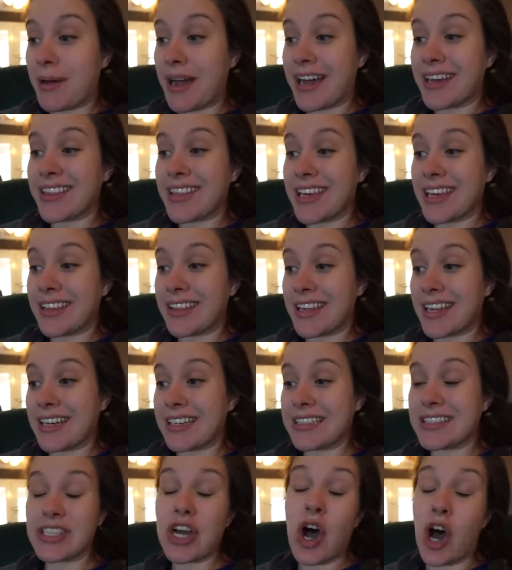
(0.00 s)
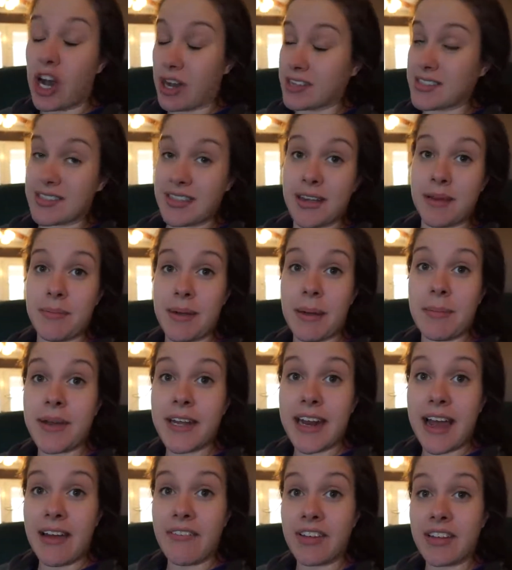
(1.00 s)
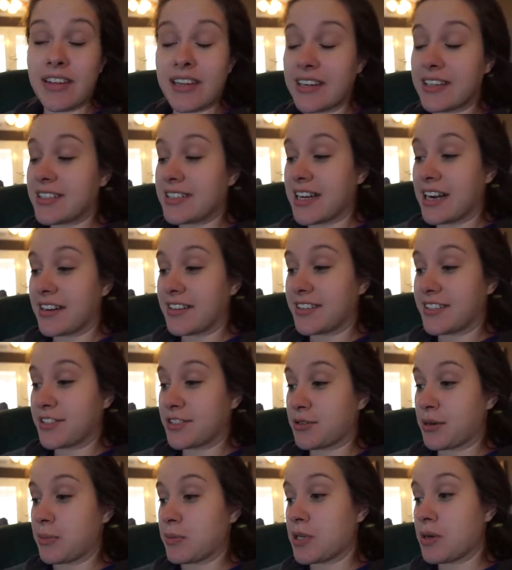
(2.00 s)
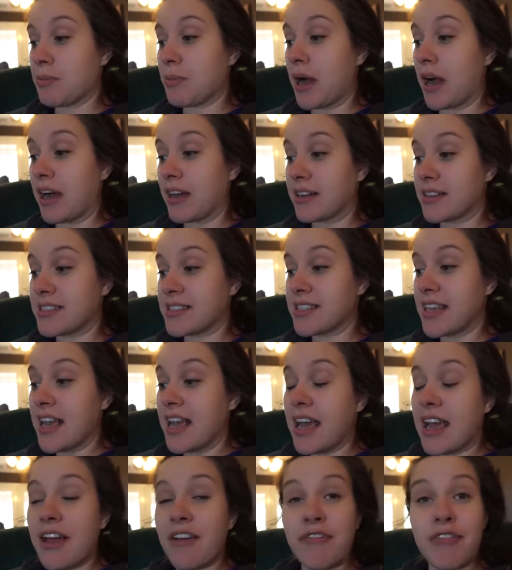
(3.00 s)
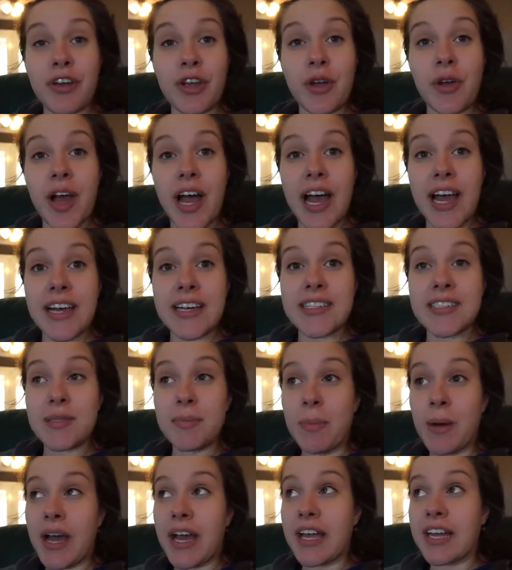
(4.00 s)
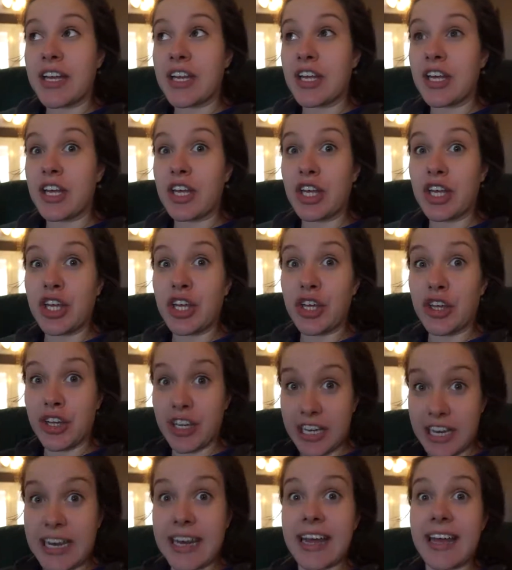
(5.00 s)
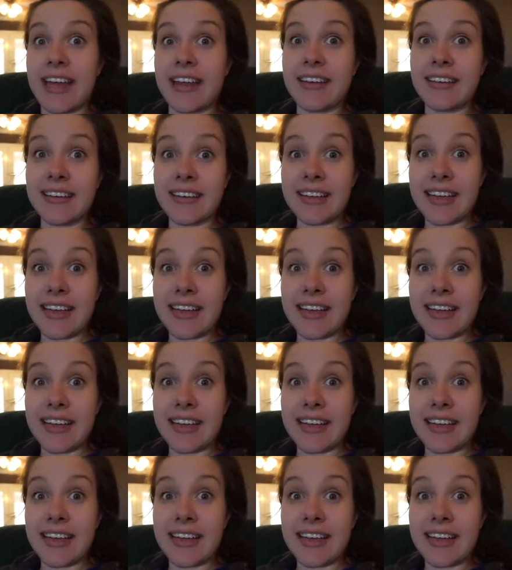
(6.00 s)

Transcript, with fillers: I think that it's awesome. I'm going to have it linked down in the description box for you guys, but you need it.